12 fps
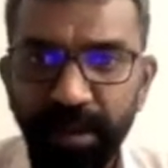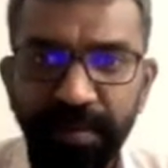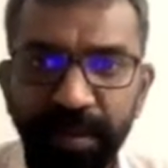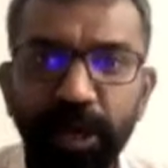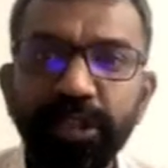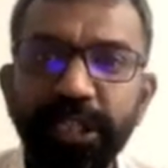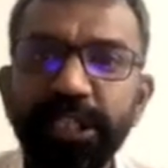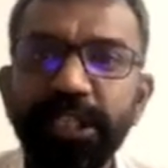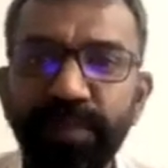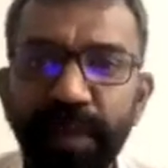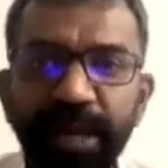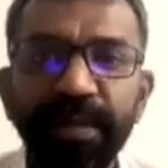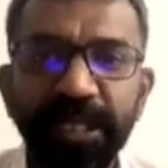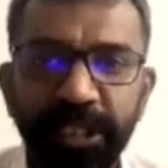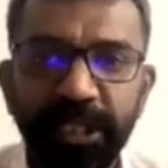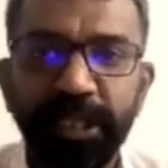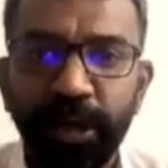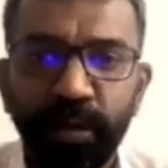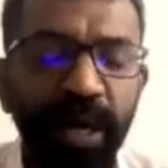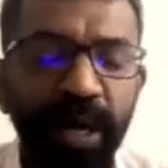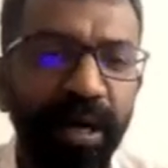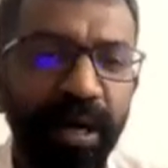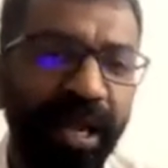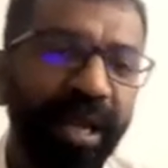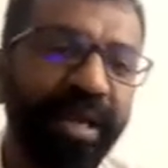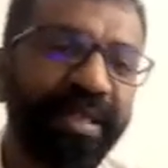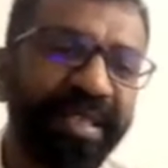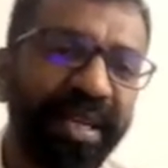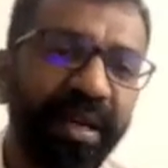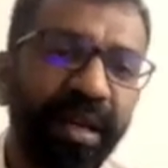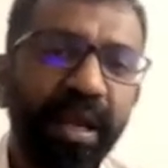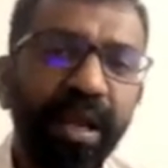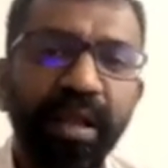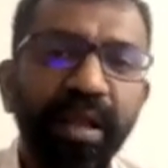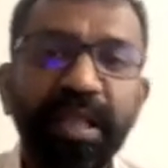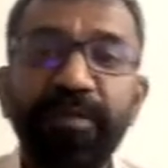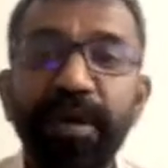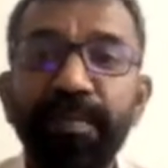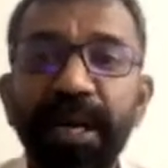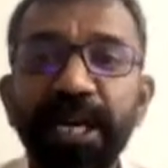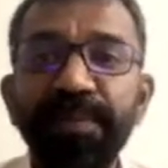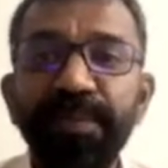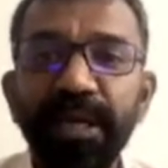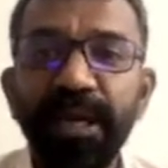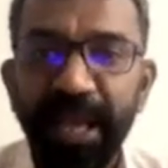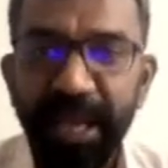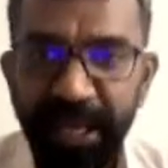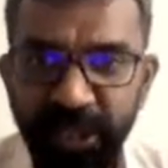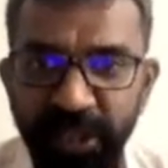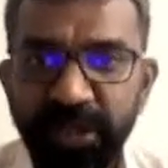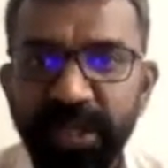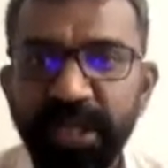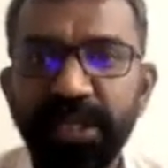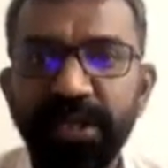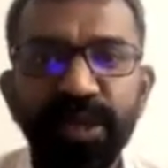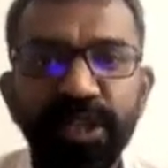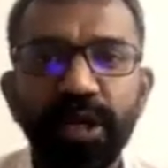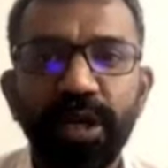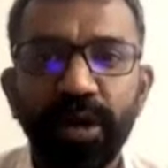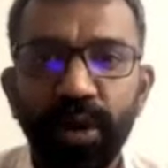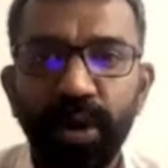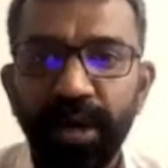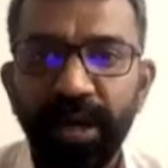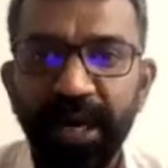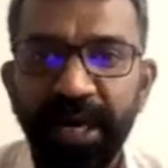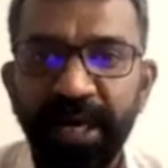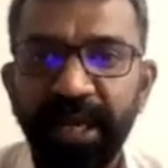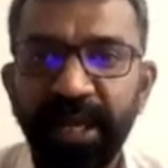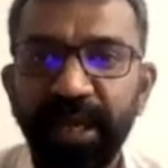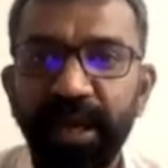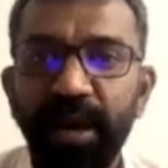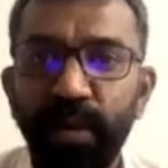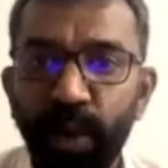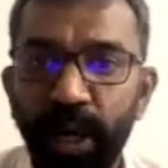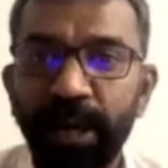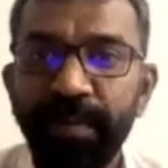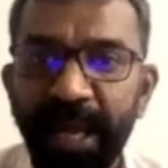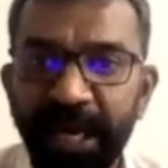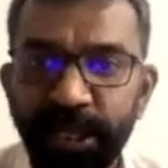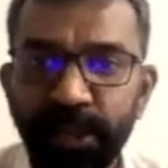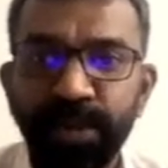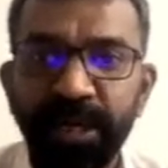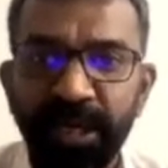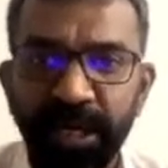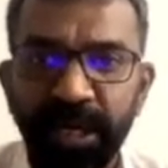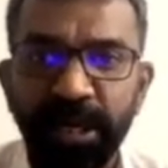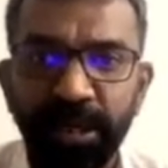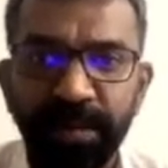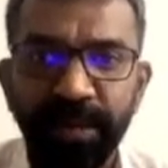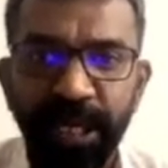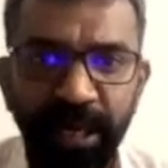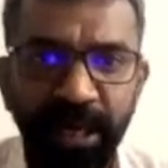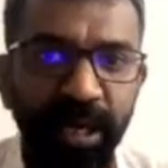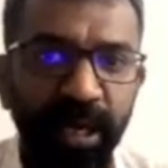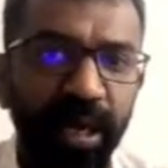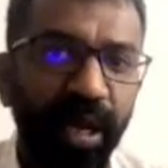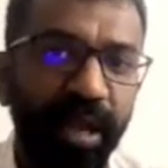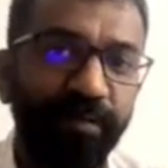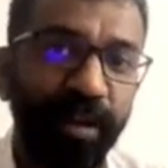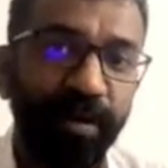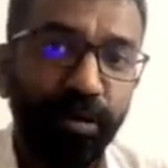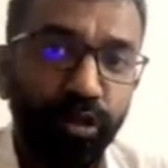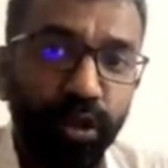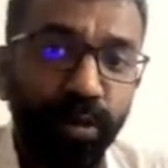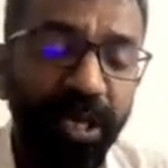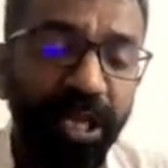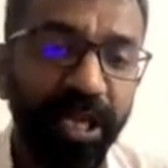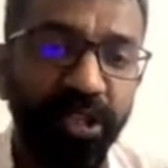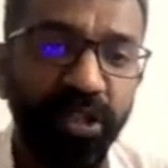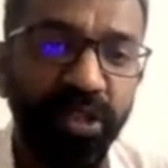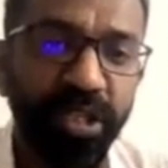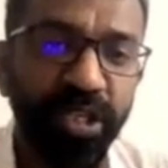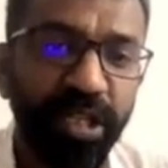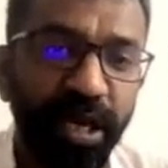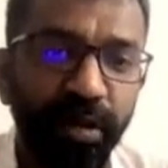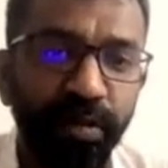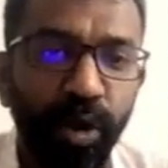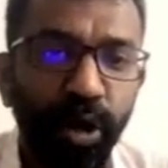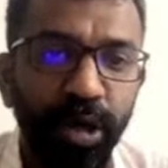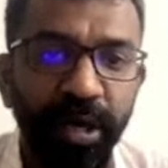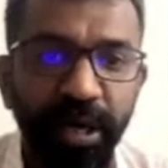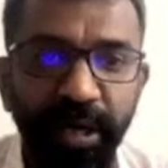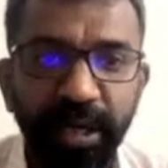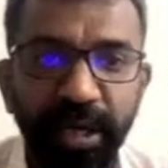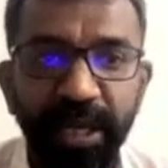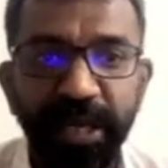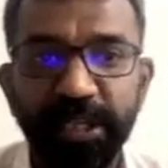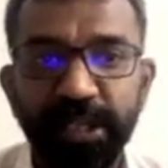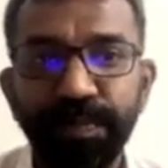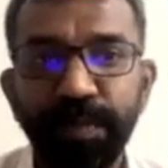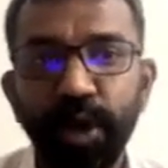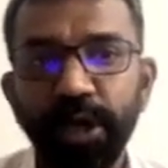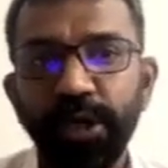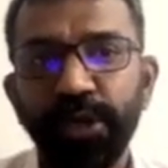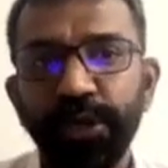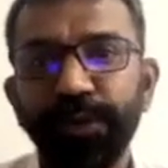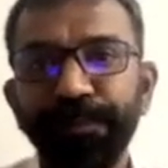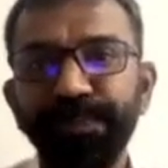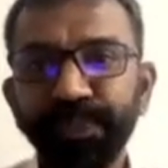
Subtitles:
because this is very much required. Like I said, there were multiple agencies which are coordinating water management in an urban area. And when so many agencies are involved in it, it is important to